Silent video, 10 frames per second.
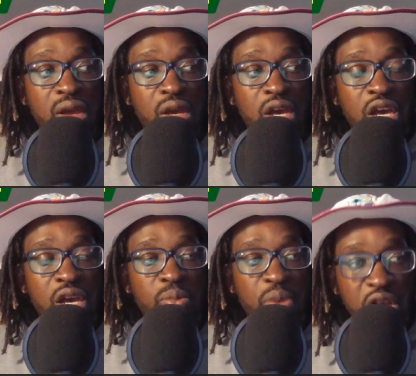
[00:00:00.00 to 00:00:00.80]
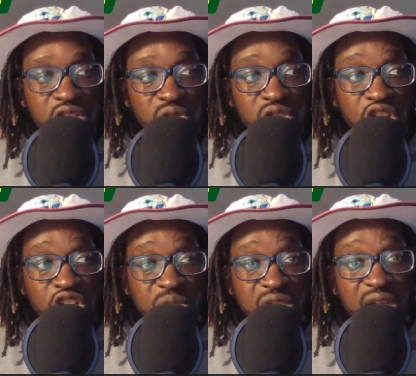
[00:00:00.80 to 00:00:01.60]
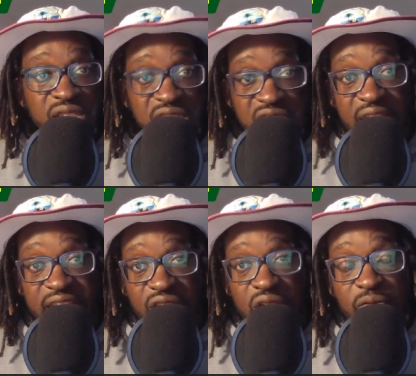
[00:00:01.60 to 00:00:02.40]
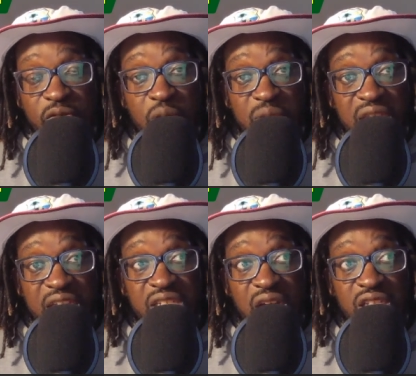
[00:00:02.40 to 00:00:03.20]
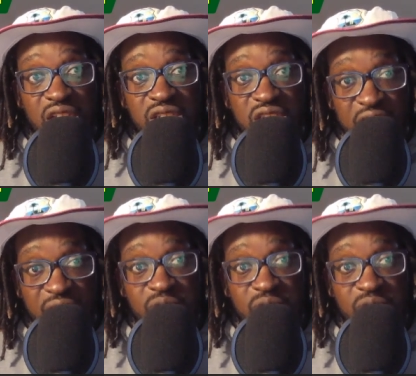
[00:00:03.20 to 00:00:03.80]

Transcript: uh, personal circumstances, and I can confirm that these are legit,